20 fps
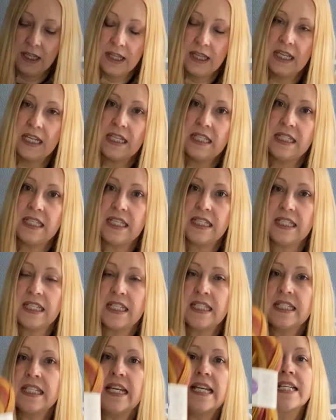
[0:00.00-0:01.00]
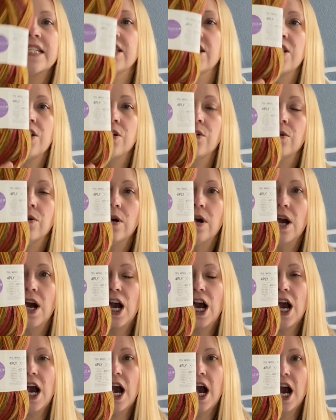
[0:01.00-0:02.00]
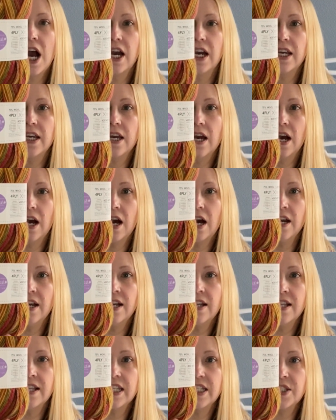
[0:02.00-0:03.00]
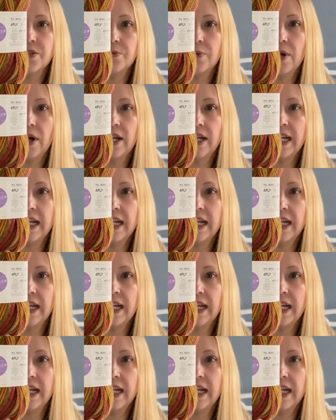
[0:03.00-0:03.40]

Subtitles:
This is a seasonal yarn. This one